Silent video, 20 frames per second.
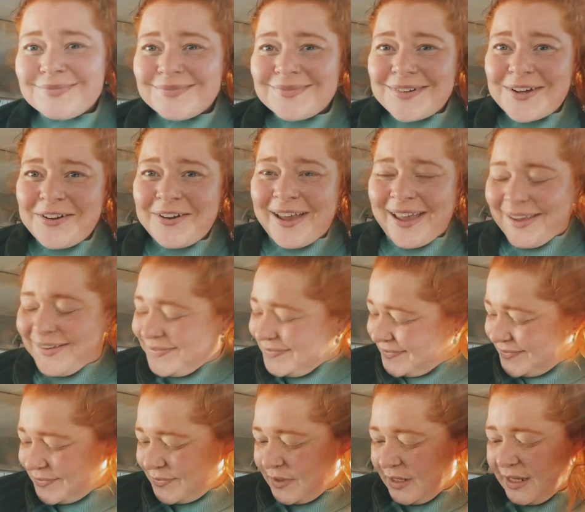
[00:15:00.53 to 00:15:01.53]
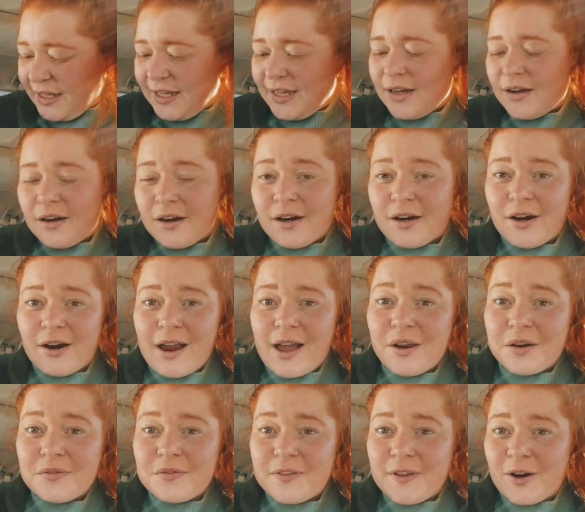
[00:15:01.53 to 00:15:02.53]
Okay, We are out
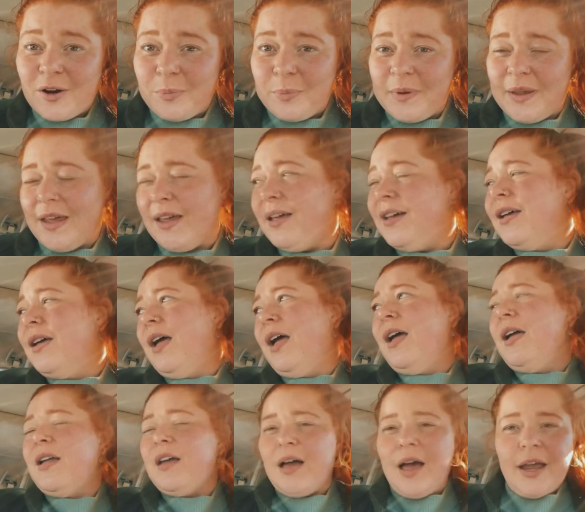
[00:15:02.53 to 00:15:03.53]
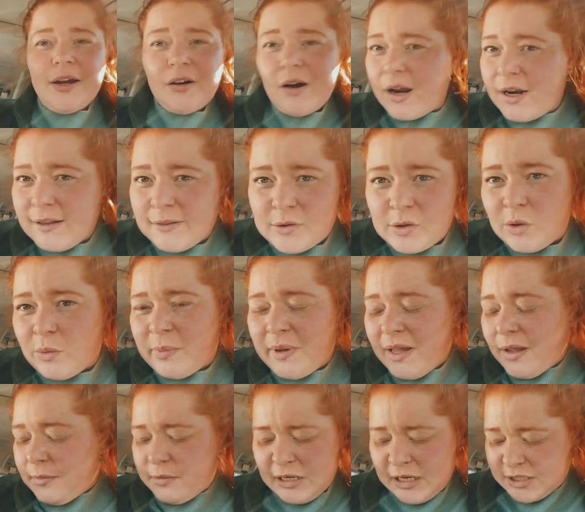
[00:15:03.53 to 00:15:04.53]
of therapy. I cried a little bit,
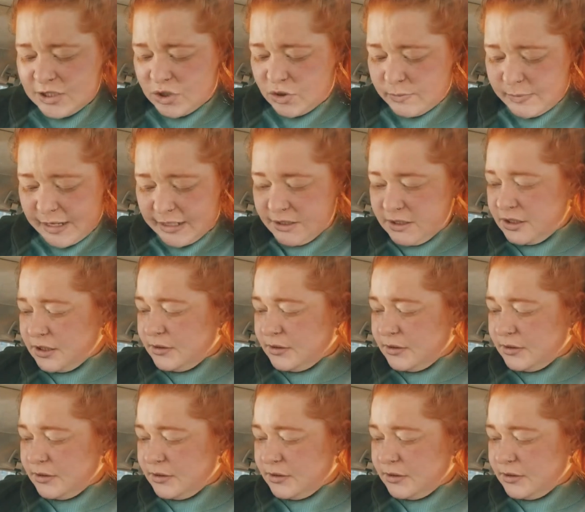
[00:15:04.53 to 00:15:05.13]
not too much.